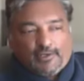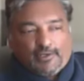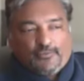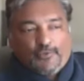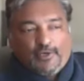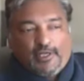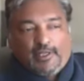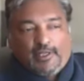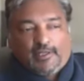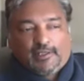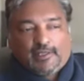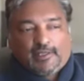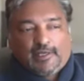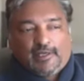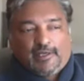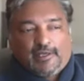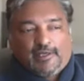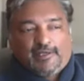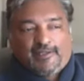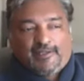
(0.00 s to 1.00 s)
Well,
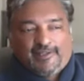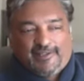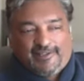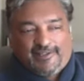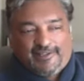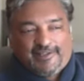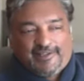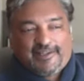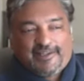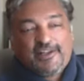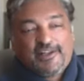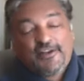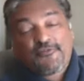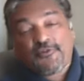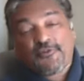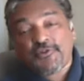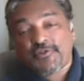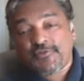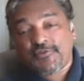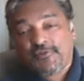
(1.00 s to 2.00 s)

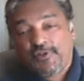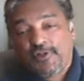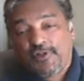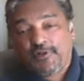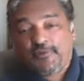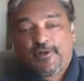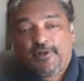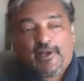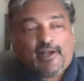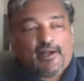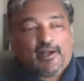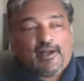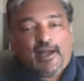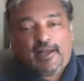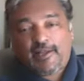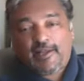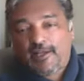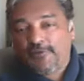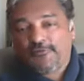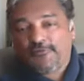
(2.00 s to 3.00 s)
first of all,
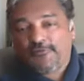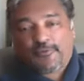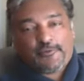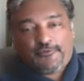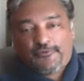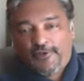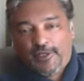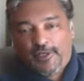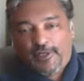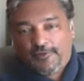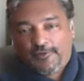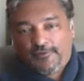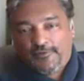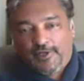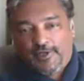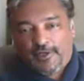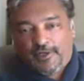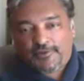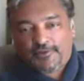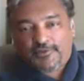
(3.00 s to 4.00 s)
I come from a family of
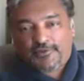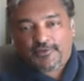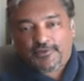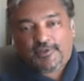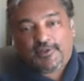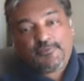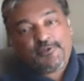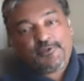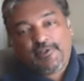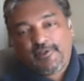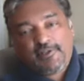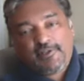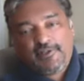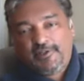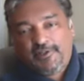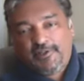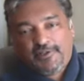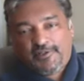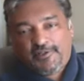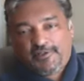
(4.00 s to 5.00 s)
doctors. I mean,
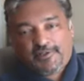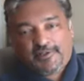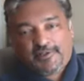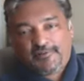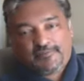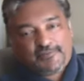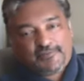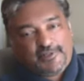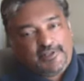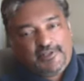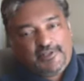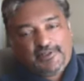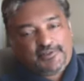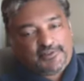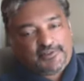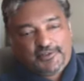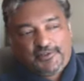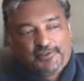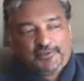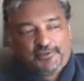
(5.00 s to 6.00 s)
Indian kids,
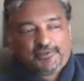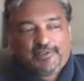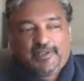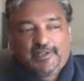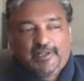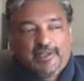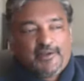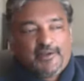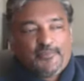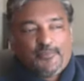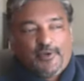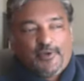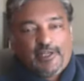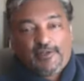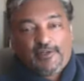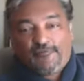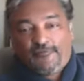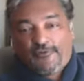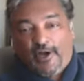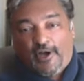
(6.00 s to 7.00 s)
My
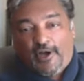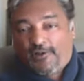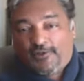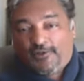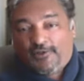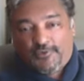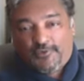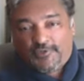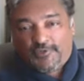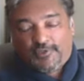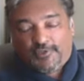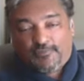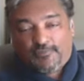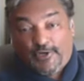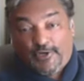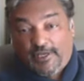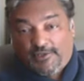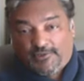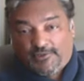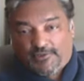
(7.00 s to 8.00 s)
father was a
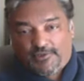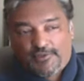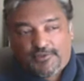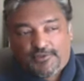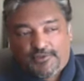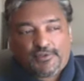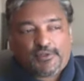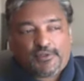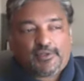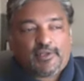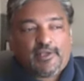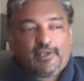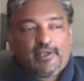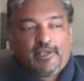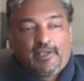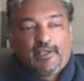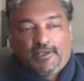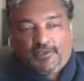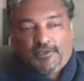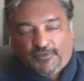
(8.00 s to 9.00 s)
brain surgeon.
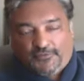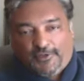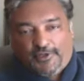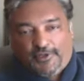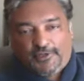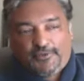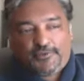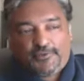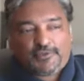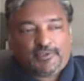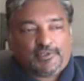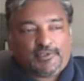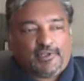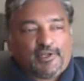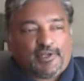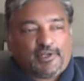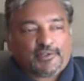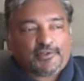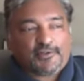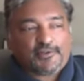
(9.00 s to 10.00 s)
His father was a
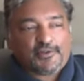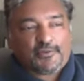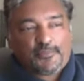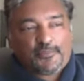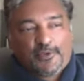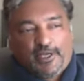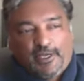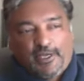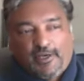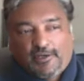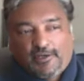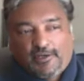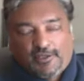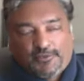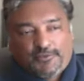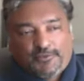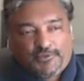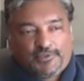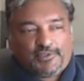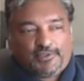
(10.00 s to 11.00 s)
doctor. My uncle
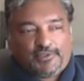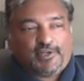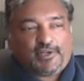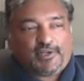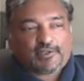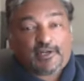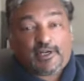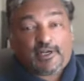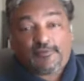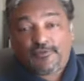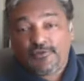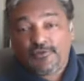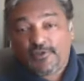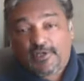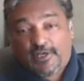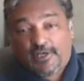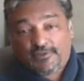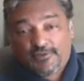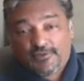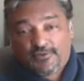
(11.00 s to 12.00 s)
was a doctor. I have two
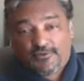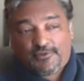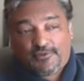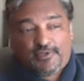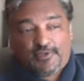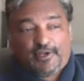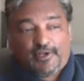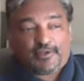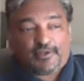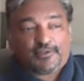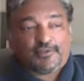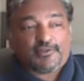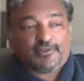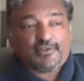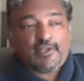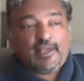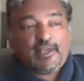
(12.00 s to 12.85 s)
cousins who are doctors.